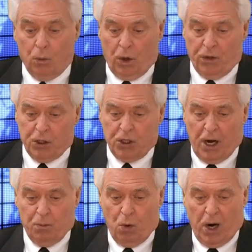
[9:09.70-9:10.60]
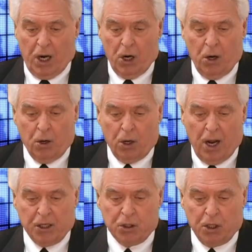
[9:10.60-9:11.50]
Well, the same way here.
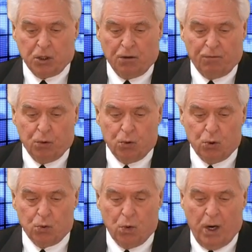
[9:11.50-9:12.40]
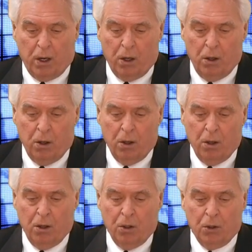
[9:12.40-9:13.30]
God says, if you do well,
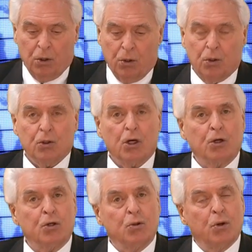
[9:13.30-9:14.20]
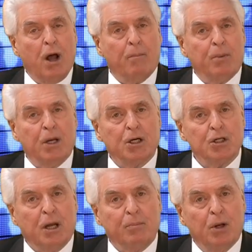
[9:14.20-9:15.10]
shall you not be
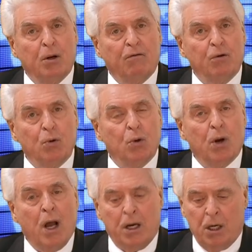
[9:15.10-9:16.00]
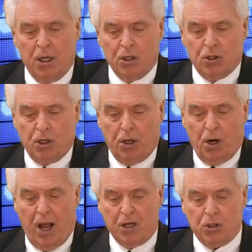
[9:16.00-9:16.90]
accepted? If you do not, sin
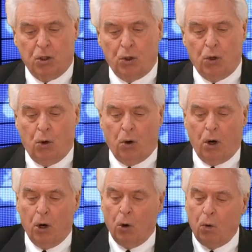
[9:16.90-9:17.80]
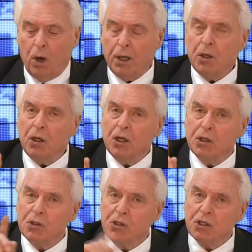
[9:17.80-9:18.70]
lies at the door. What
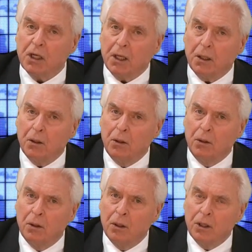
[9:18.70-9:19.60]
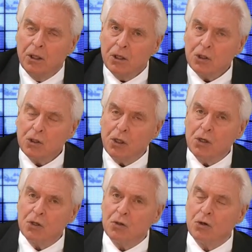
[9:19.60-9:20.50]
is sin? Sin
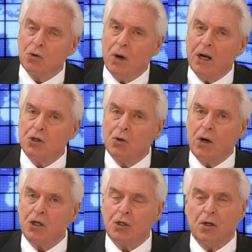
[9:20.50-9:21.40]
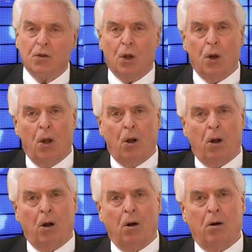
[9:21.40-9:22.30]
is the transgression of the
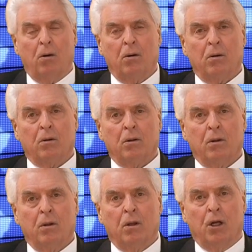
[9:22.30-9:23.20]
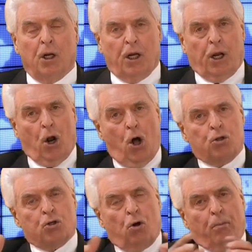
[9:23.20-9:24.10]
law. It
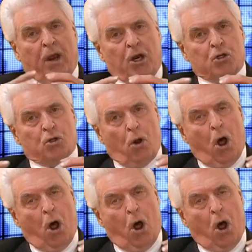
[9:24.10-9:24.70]
also means